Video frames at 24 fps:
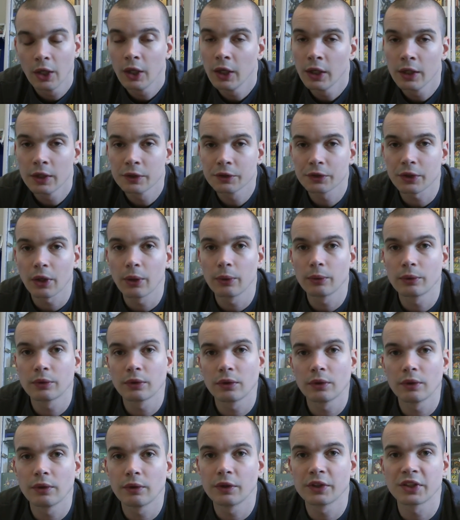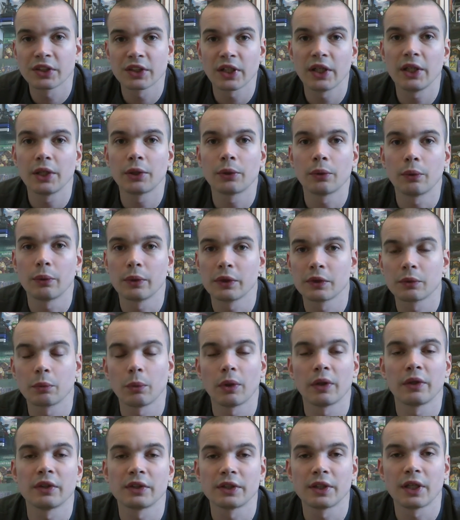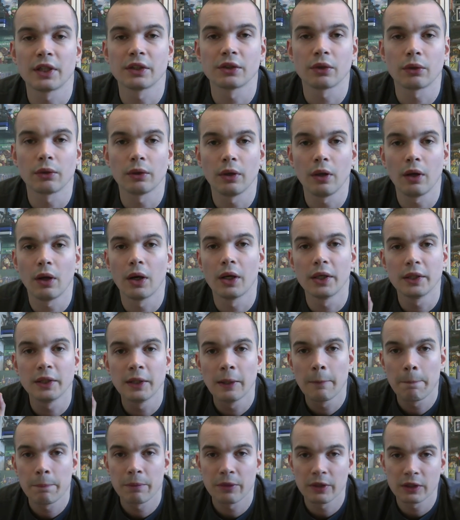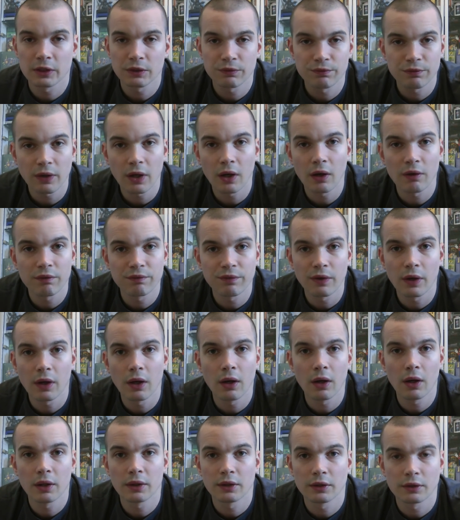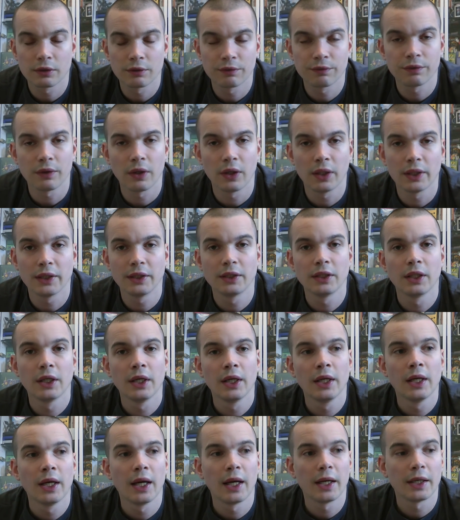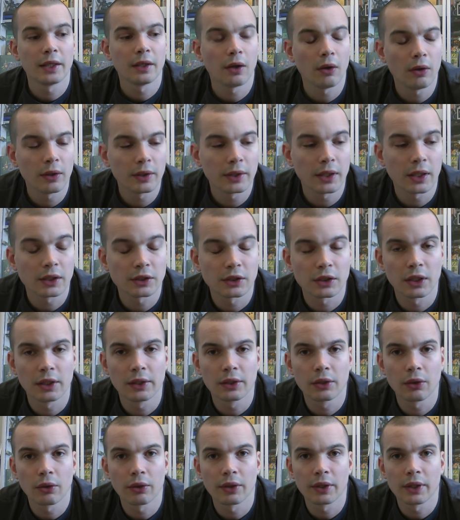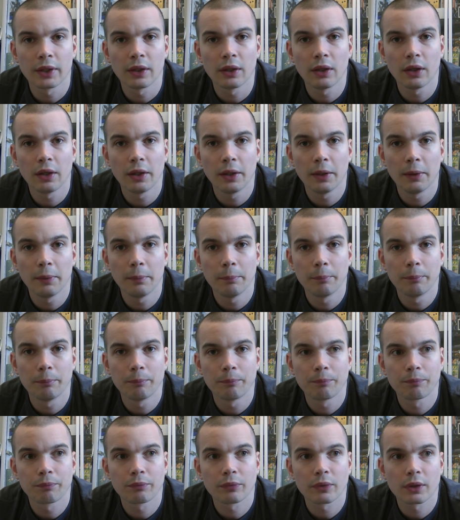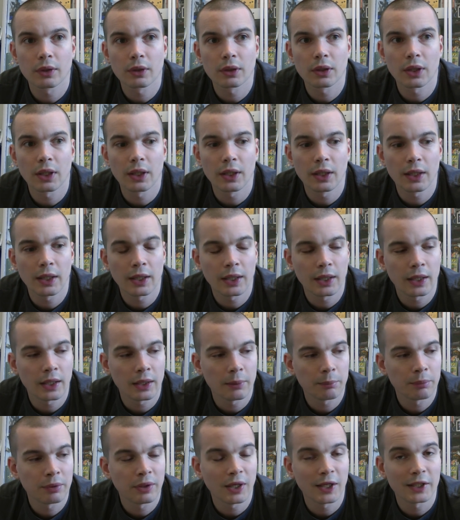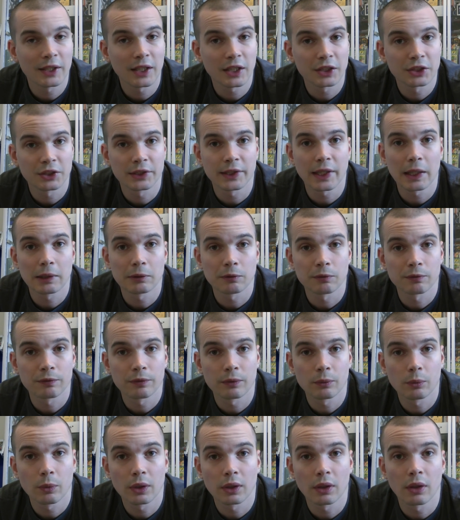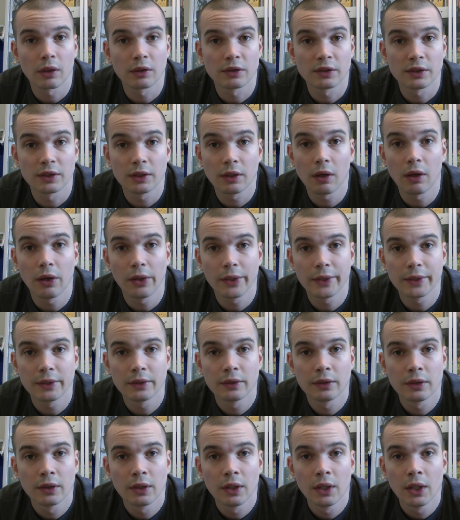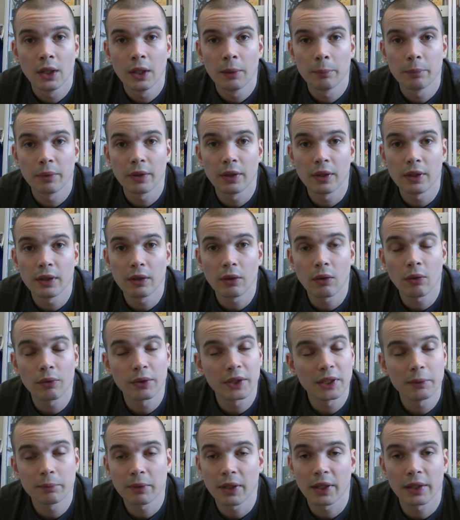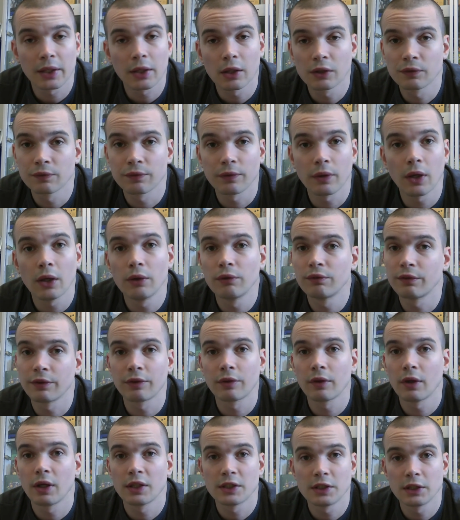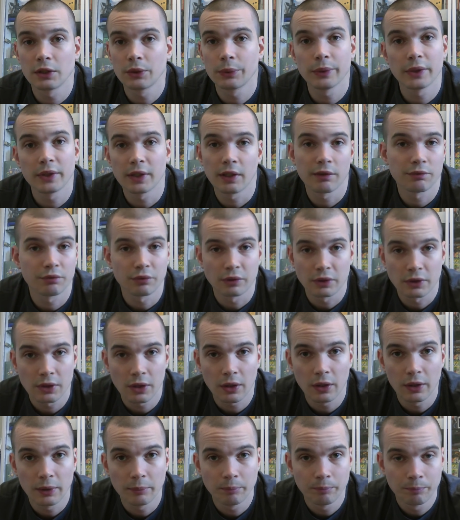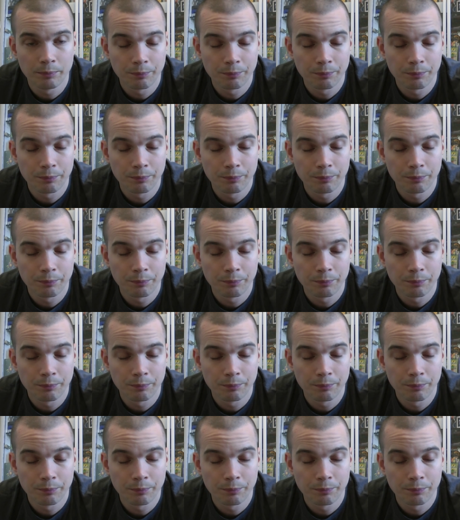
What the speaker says: So the sequel is the one that says online, and it's far harder to find, and I actually got it at Play Nation Games for £1.99, but on eBay it goes for over 30 quid every time,